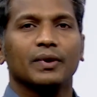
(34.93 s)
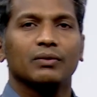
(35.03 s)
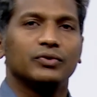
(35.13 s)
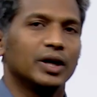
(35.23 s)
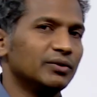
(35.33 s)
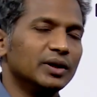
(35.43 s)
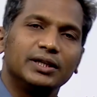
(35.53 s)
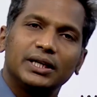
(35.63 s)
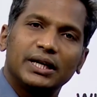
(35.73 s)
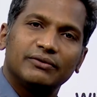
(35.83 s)
We have
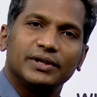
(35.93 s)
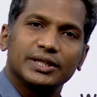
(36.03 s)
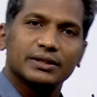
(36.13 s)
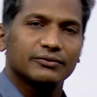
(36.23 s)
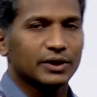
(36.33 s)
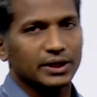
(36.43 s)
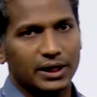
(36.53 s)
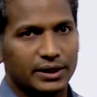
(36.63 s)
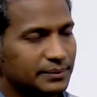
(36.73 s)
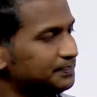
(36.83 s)
learned a definition for
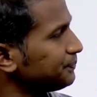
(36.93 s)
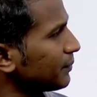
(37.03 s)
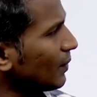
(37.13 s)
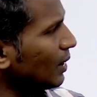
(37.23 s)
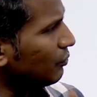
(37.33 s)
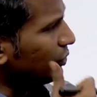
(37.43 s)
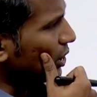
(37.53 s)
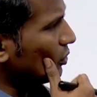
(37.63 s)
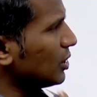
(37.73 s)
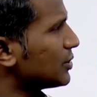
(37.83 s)
that. We
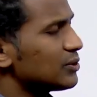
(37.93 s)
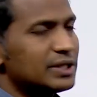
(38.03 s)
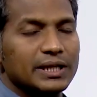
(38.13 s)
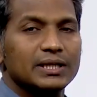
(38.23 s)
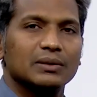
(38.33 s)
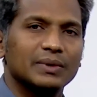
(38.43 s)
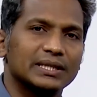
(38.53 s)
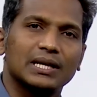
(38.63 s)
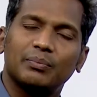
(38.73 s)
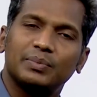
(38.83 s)
have also seen some
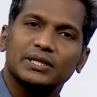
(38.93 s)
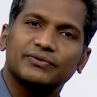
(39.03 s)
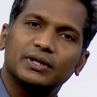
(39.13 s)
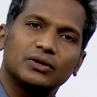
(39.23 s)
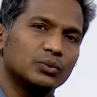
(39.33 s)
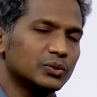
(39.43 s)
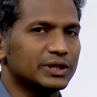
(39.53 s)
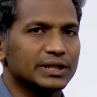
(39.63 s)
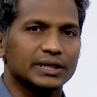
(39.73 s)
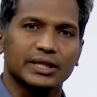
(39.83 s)
examples for
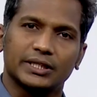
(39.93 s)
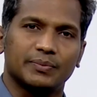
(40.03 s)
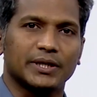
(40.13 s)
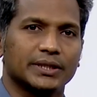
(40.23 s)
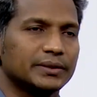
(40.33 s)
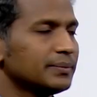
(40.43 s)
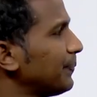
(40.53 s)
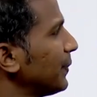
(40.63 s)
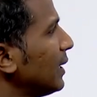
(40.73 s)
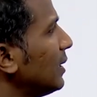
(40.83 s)
homogeneous expression,
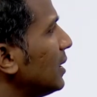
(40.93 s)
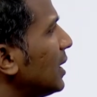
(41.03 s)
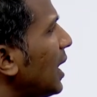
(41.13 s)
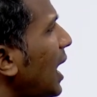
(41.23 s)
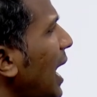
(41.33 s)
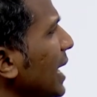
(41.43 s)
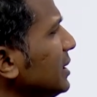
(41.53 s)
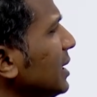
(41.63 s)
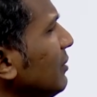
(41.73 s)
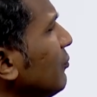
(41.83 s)

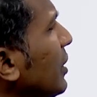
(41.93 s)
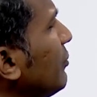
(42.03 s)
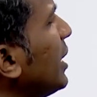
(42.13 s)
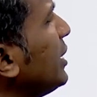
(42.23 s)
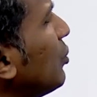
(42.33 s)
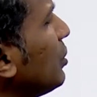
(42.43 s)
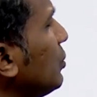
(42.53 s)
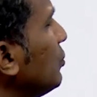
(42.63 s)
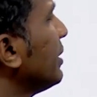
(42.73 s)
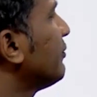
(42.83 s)
and then we went on
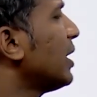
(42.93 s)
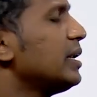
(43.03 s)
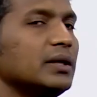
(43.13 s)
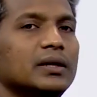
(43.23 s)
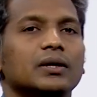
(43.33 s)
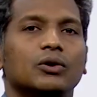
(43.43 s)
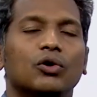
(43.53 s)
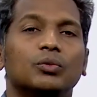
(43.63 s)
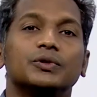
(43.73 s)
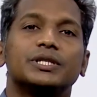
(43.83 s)
to define
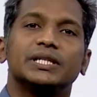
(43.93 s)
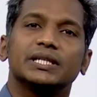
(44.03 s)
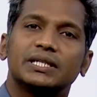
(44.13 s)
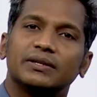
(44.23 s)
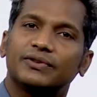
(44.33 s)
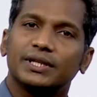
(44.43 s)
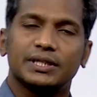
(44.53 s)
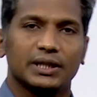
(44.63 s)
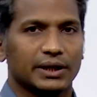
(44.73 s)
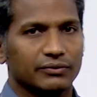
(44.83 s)
homogeneous
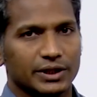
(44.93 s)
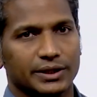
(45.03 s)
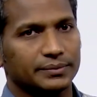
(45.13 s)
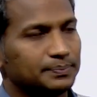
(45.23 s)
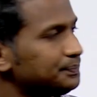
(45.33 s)
differential equation.